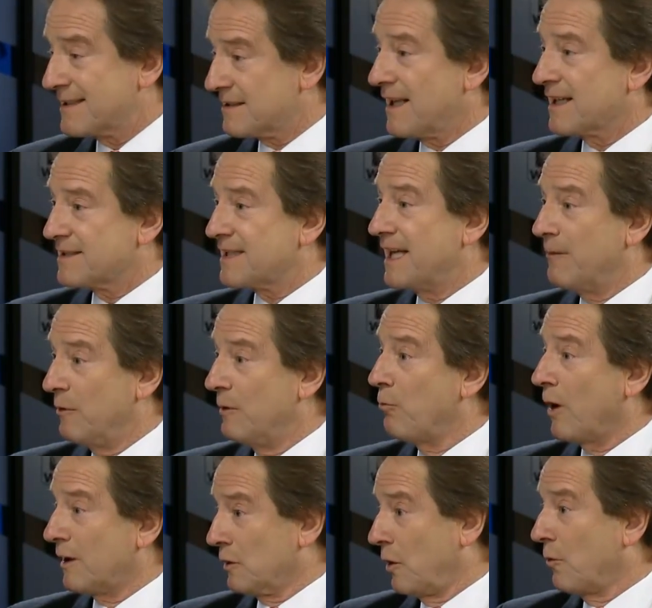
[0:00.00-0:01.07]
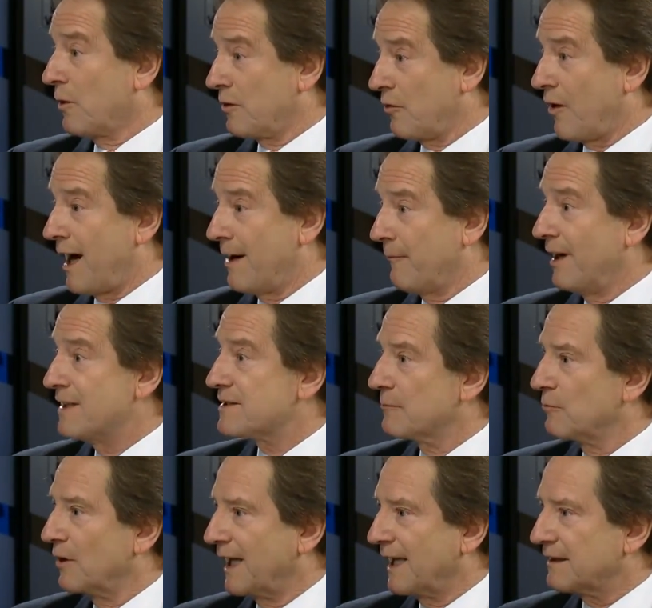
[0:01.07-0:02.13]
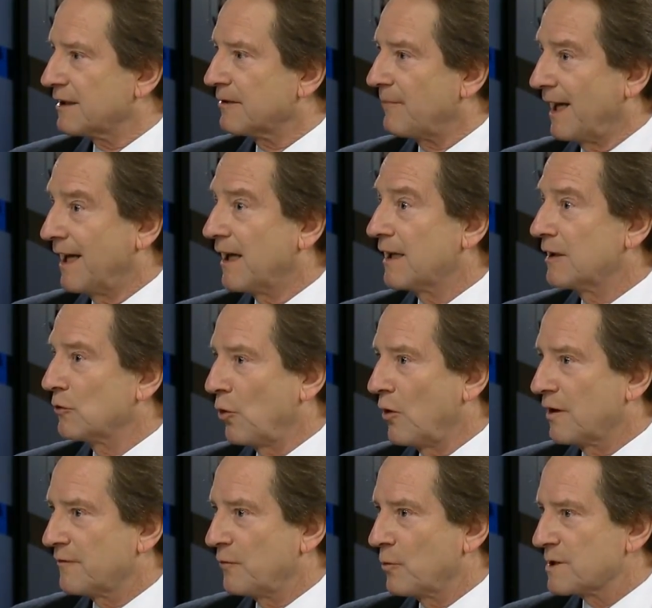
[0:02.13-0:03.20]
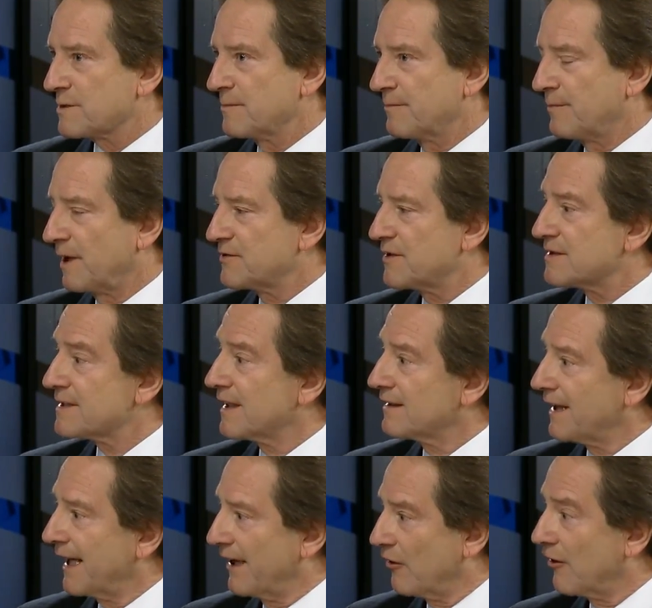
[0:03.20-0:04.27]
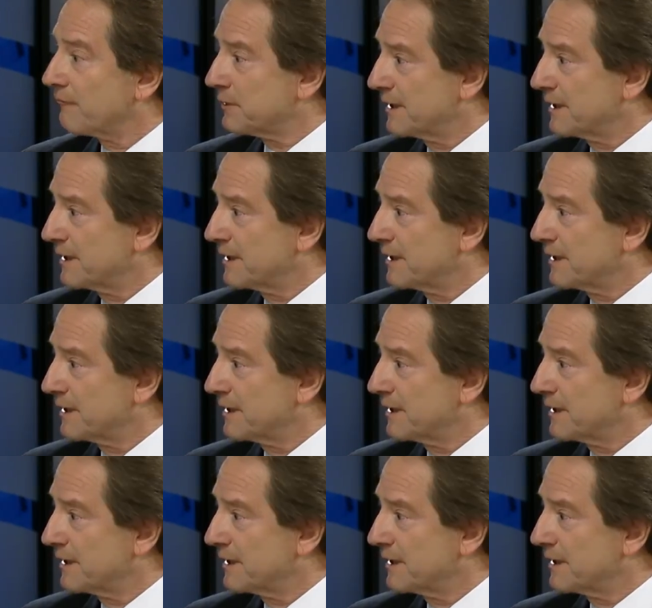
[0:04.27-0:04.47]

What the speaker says: That's like saying we want lower crime rates, and we'll get there by cutting law enforcement budgets and laying